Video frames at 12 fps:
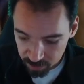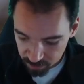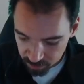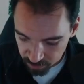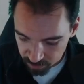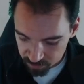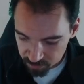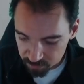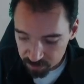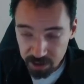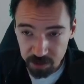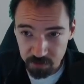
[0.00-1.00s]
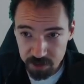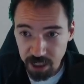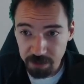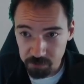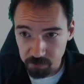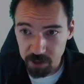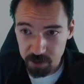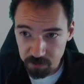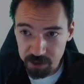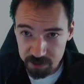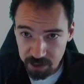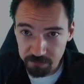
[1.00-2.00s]
is continuous everywhere, so it
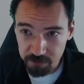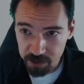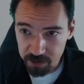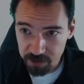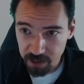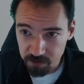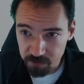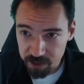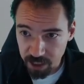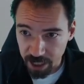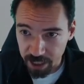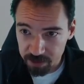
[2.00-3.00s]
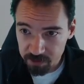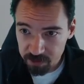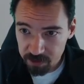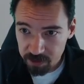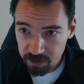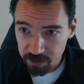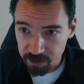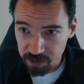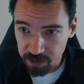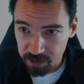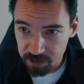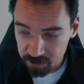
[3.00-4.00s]
is definitely continuous at
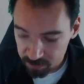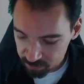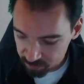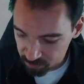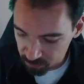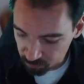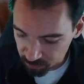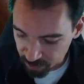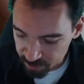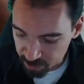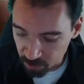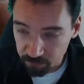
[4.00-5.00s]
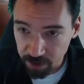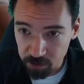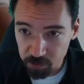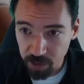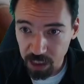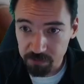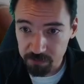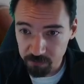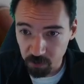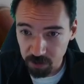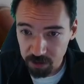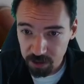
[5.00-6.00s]
the lowercase l value pi over
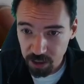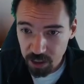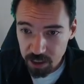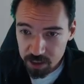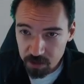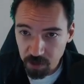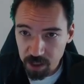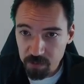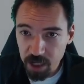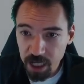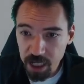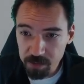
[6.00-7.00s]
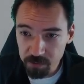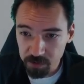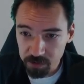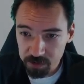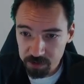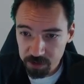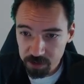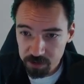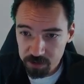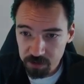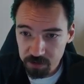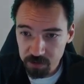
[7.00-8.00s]
4. So I'm able
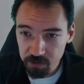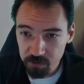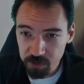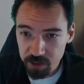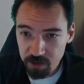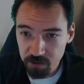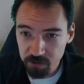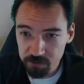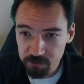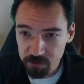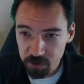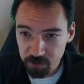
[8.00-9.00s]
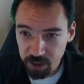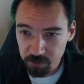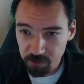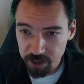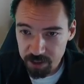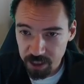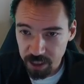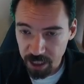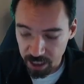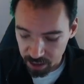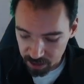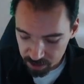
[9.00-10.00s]
to do this cool new trick where I say,
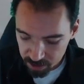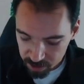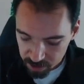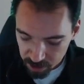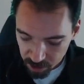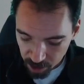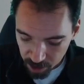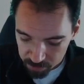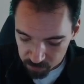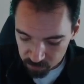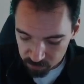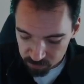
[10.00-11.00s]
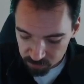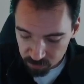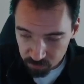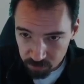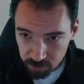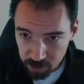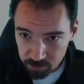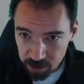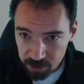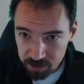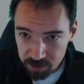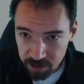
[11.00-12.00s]
hey, I'm going to do the limit
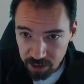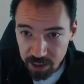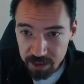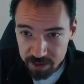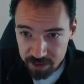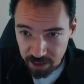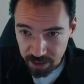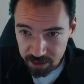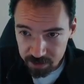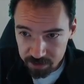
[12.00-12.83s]
inside